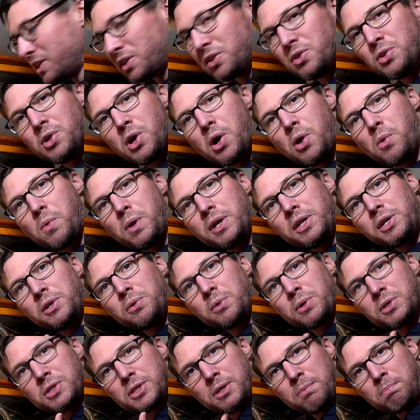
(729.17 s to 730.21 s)
You know what
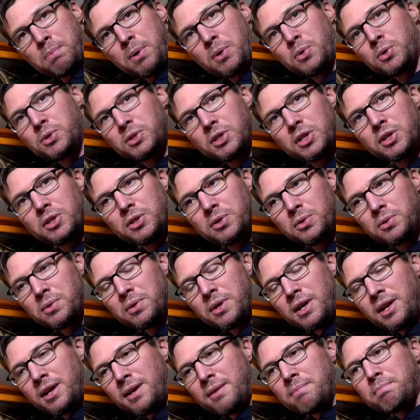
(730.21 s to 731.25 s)
you were supposed to do,
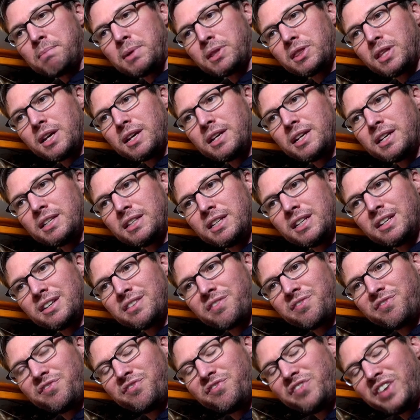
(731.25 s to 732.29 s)
but then it
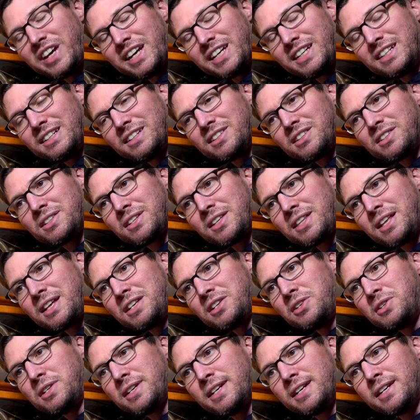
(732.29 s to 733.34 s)
didn't fit. So
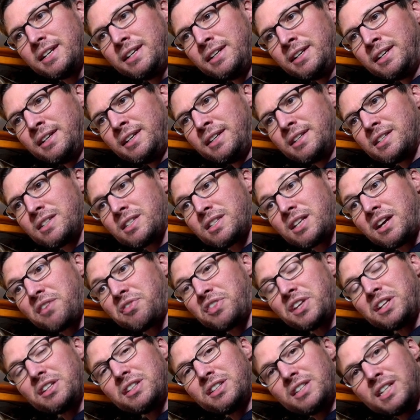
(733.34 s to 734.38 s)
then you did
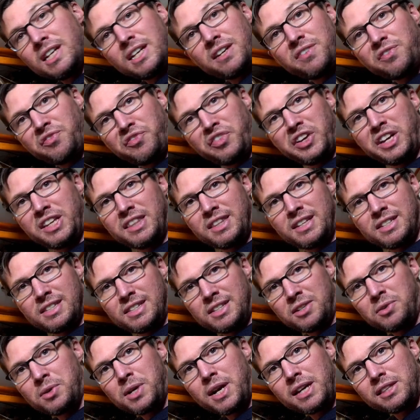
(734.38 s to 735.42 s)
stuff that did fit that
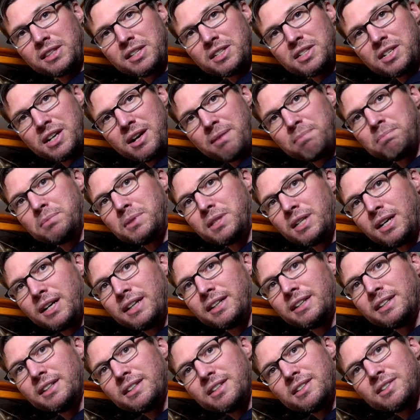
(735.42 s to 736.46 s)
still got the job
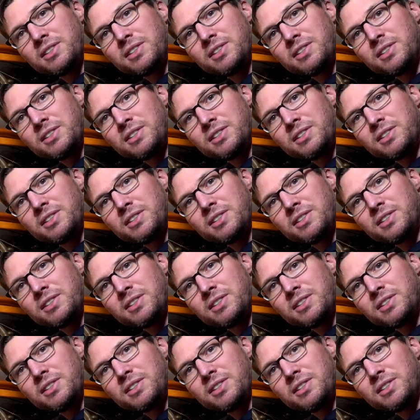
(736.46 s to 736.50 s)
done.